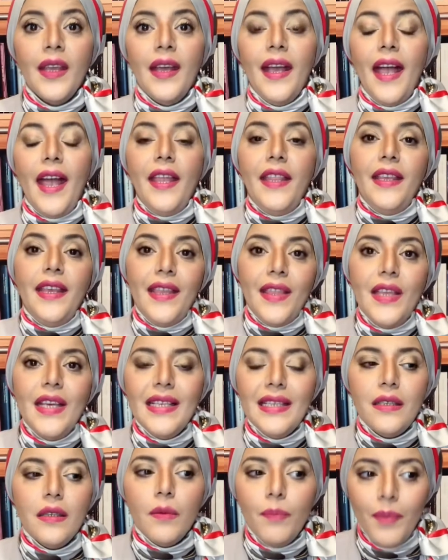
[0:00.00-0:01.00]
And in
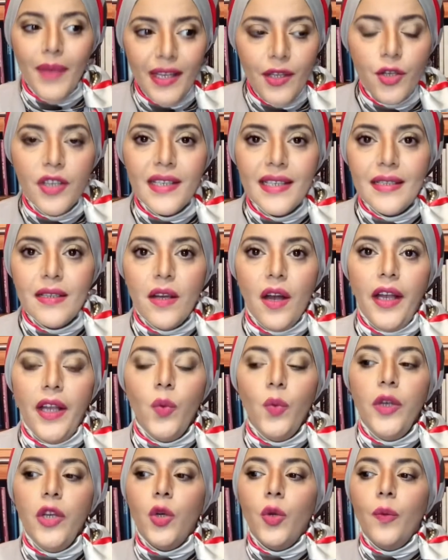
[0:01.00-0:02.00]
this matrix style,
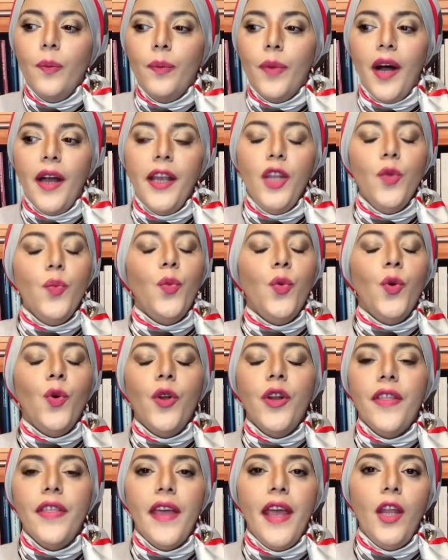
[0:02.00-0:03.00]
we combine
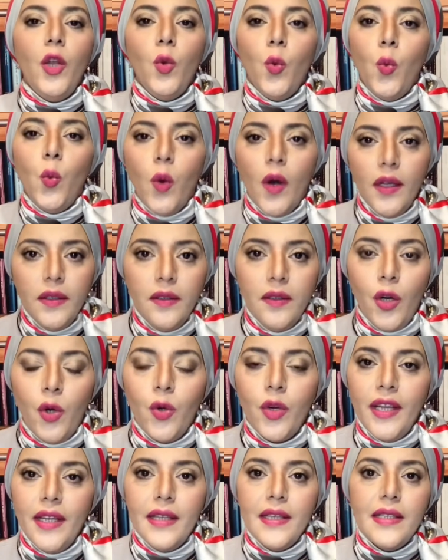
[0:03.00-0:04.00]
more than one
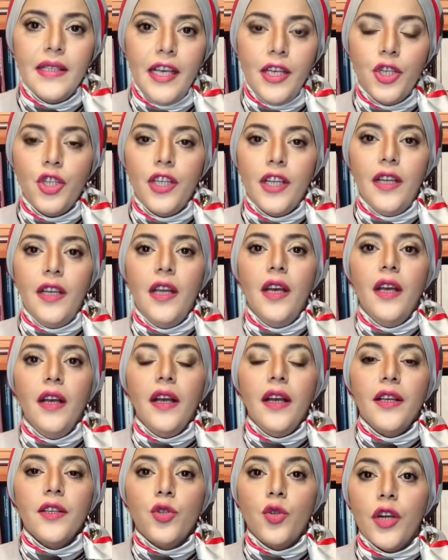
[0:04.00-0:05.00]
organizational
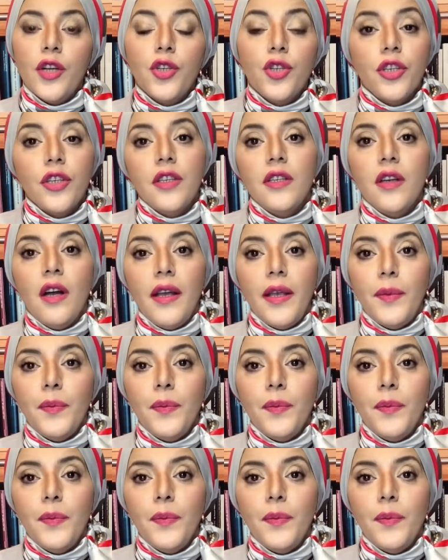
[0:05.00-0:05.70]
structure type.